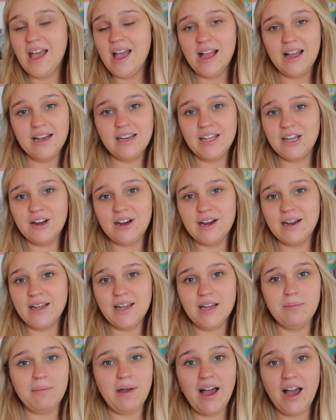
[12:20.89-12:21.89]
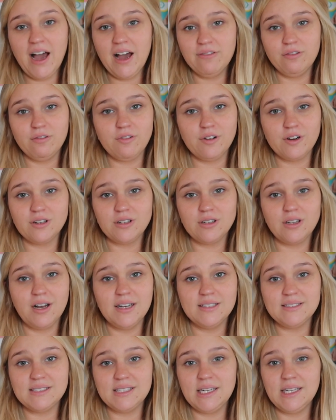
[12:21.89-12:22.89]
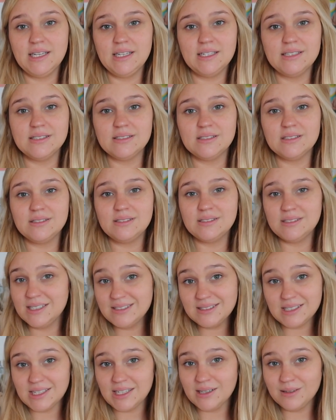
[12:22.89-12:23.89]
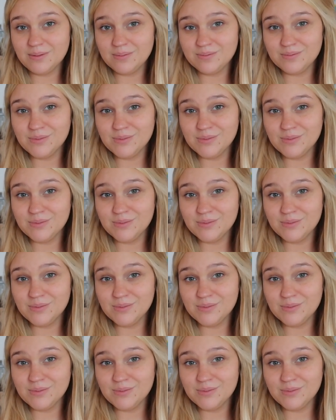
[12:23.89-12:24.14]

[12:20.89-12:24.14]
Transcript: and here I am, half of her closet is Disney.